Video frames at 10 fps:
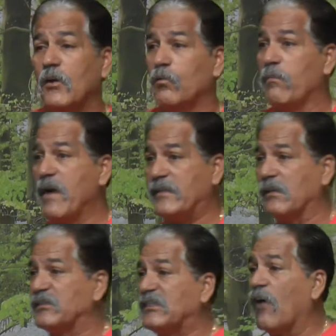we'll make
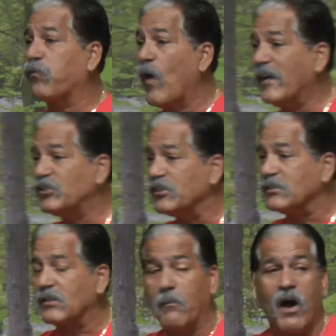them self
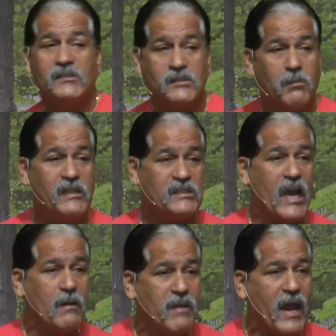righteous. Come on, somebody
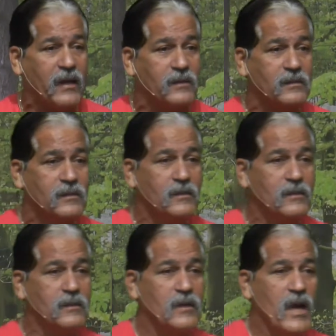say amen. amen.
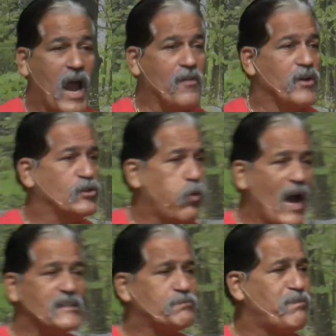And they're
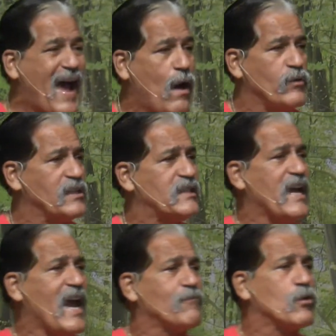twice bound as
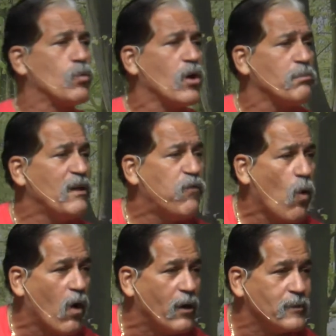they ever were
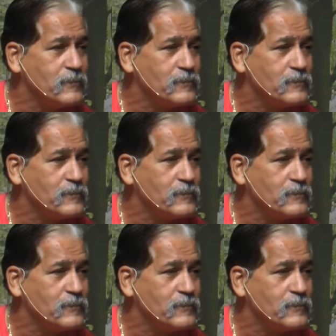before